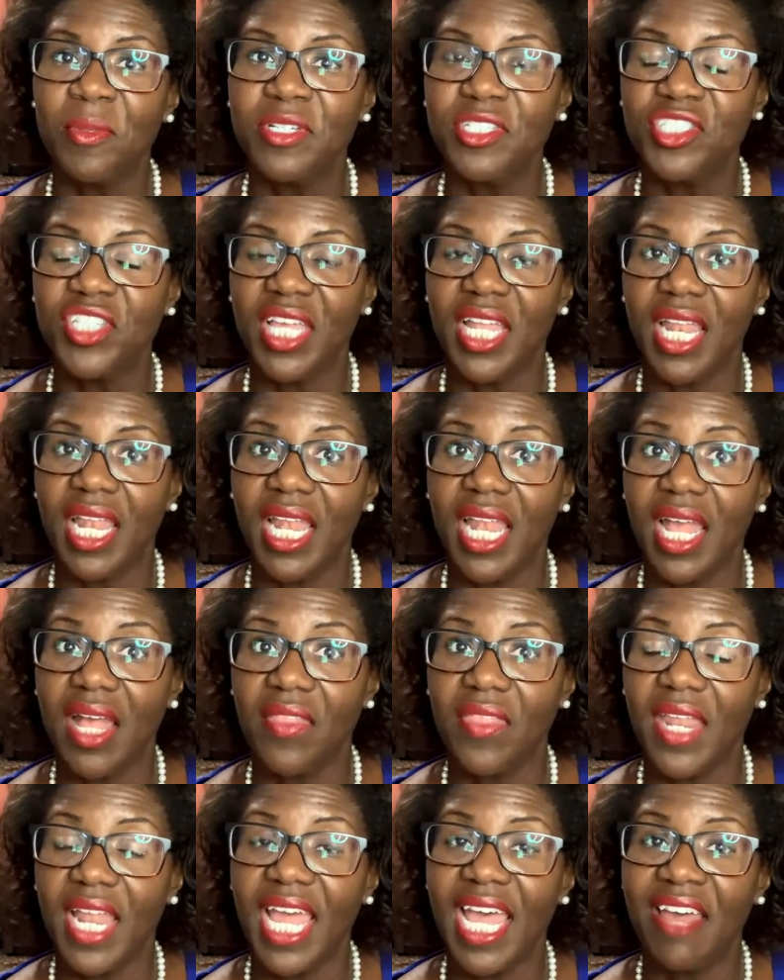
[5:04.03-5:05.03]
appreciate it
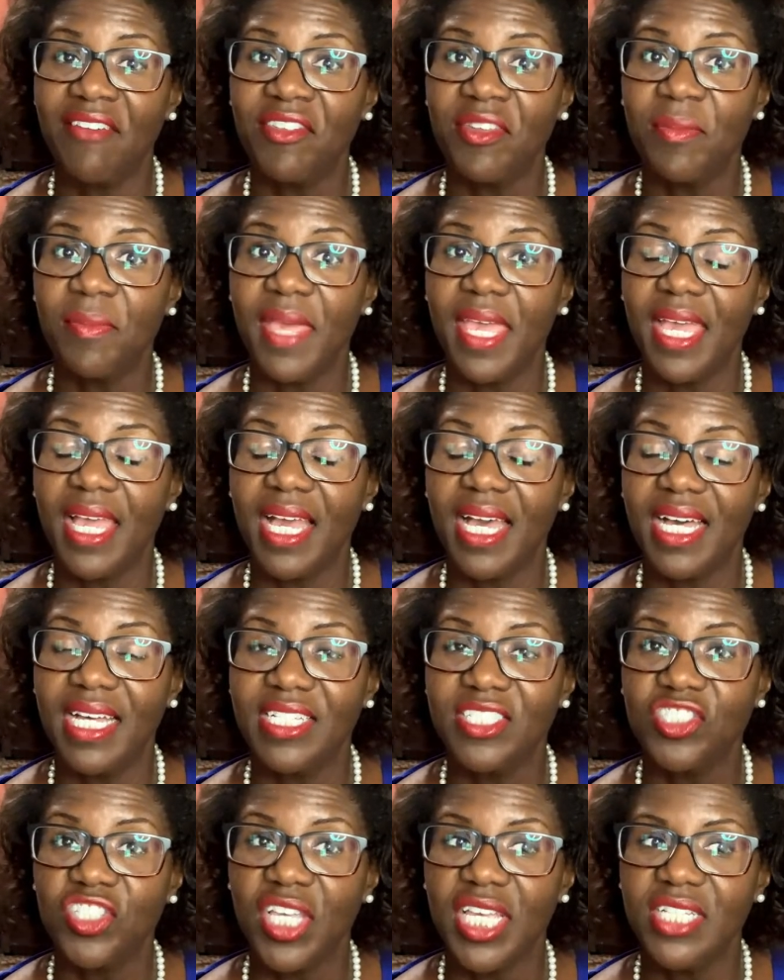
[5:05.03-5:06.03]
now that I have to make
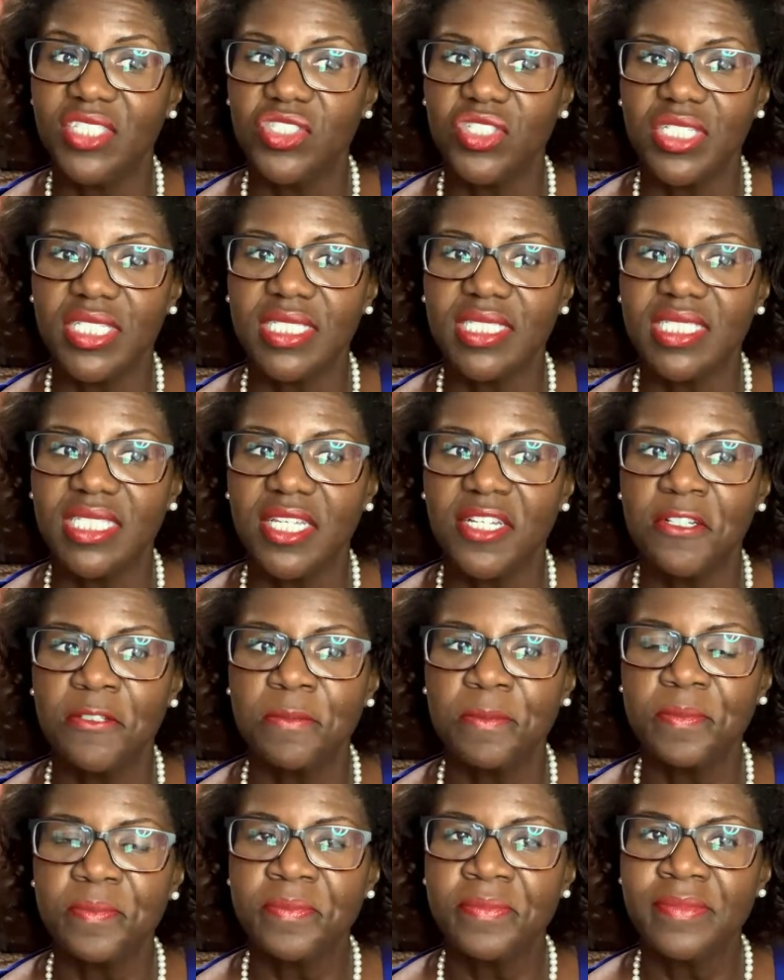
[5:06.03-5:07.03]
uh, changes.
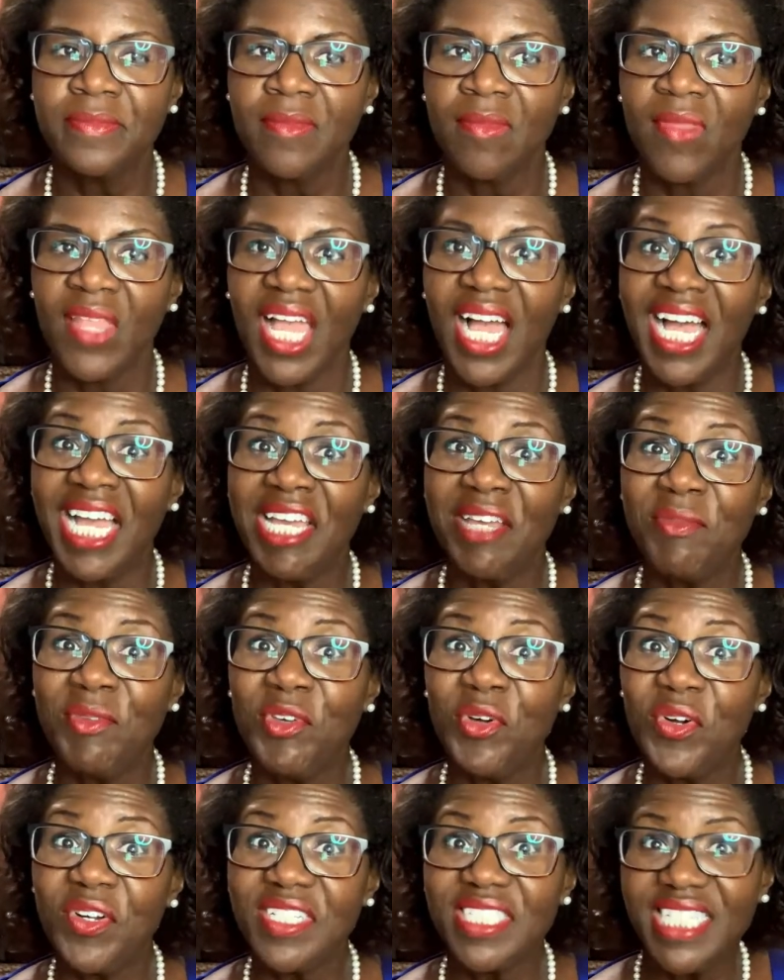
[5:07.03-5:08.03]
So I am
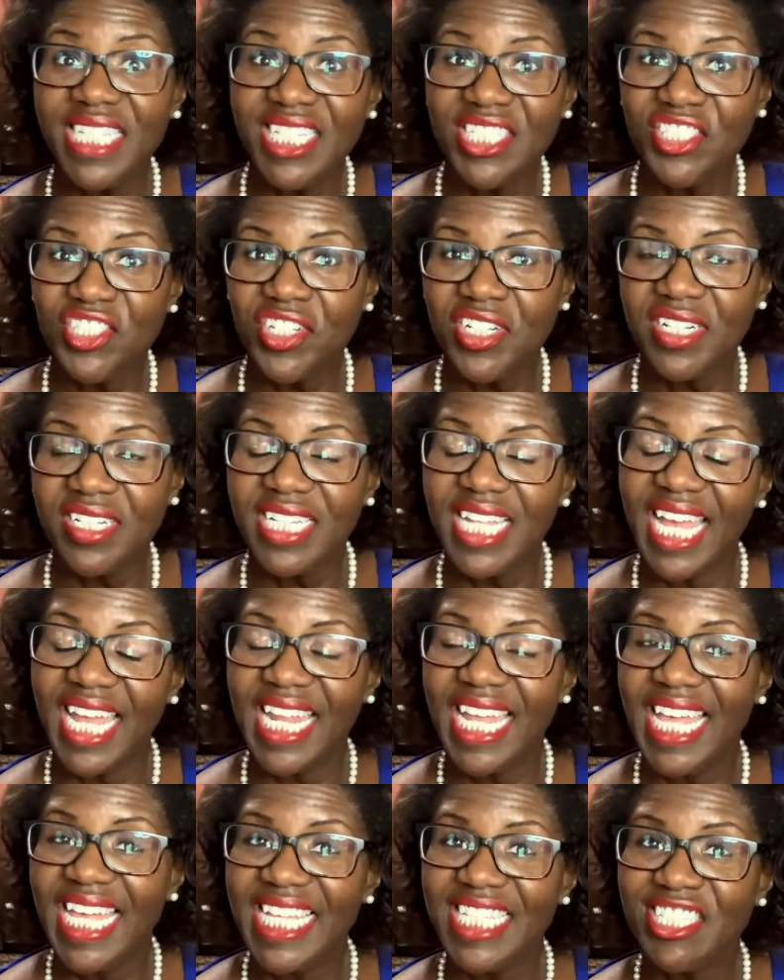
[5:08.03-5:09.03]
your teacher.
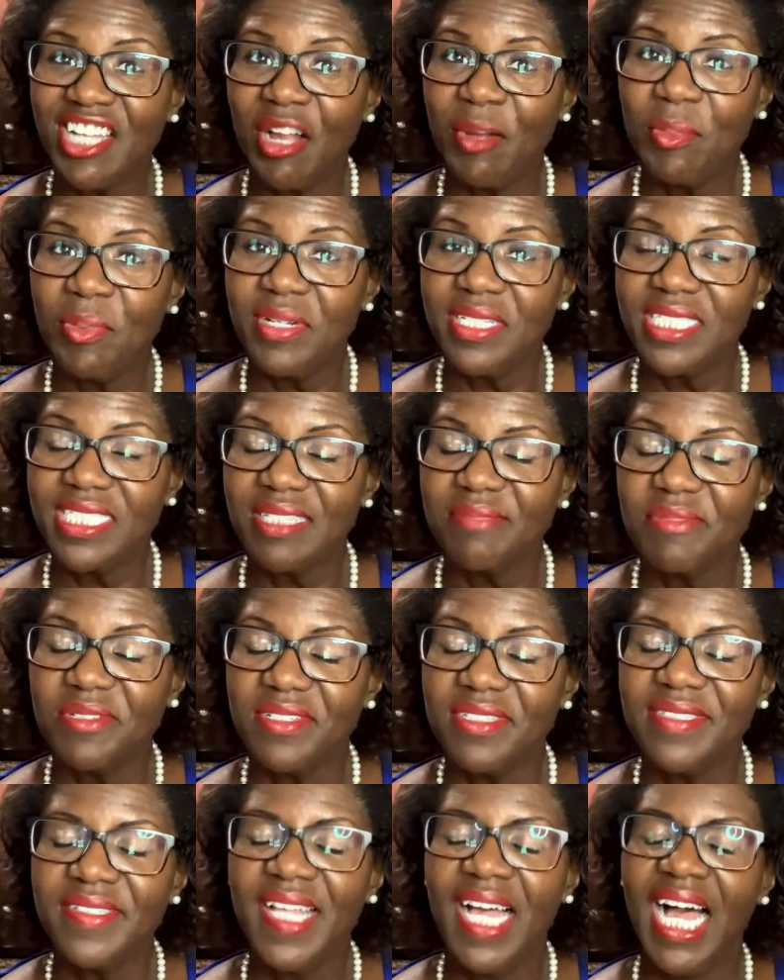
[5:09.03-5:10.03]
Nana is our
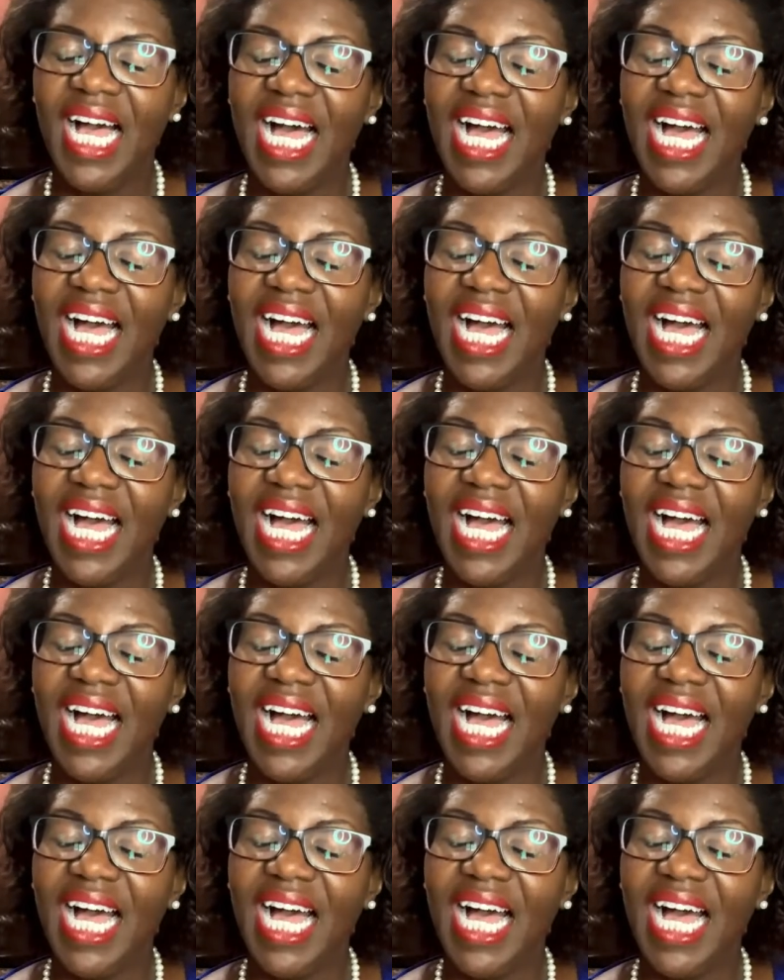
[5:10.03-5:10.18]
principal.